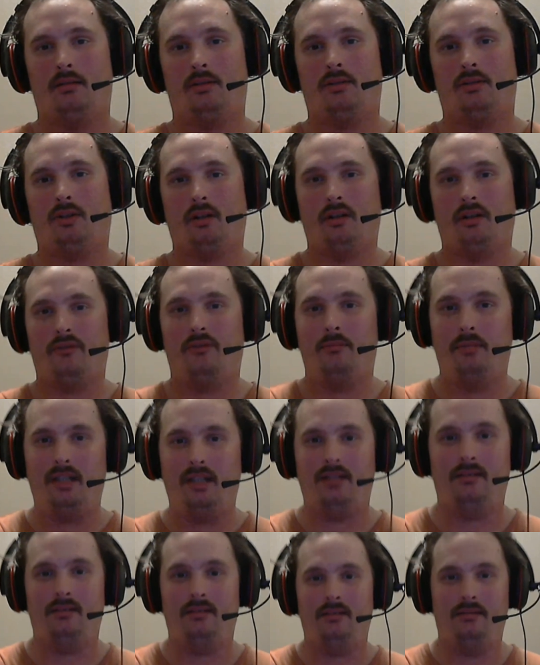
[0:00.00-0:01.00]
starting from
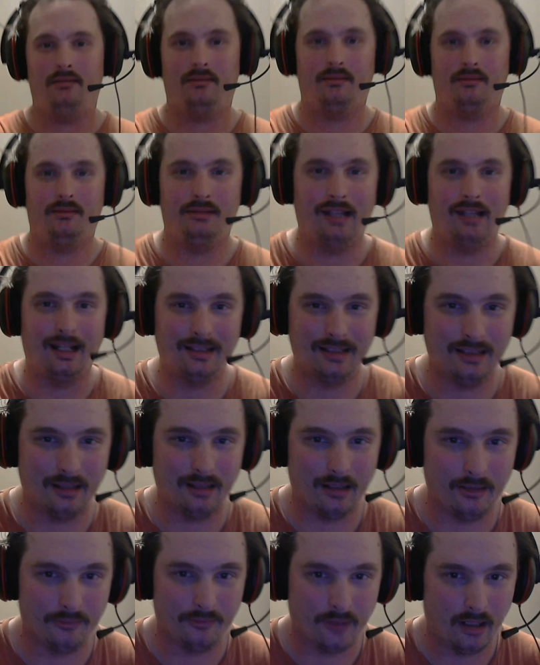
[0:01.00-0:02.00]

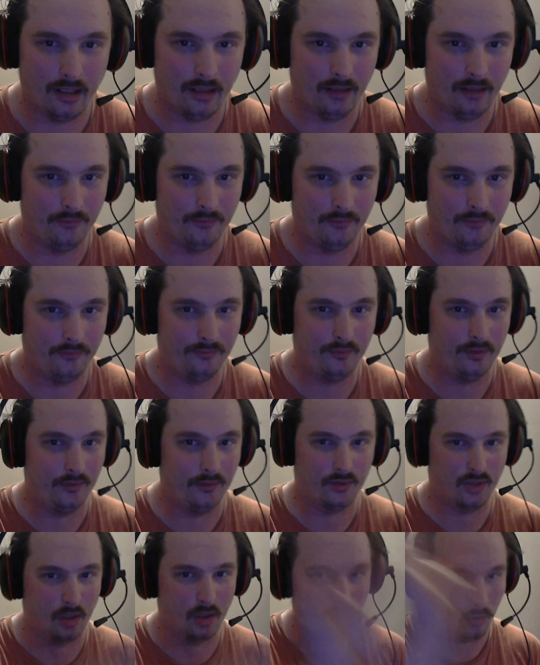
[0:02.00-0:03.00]
mid-1995
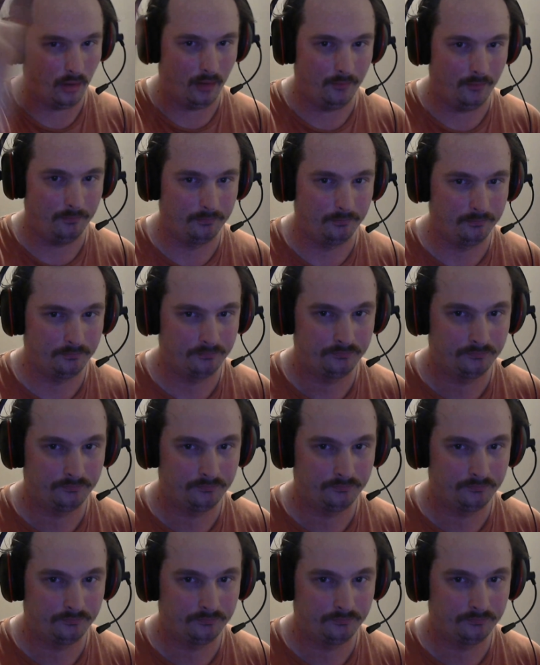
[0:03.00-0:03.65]
and so on.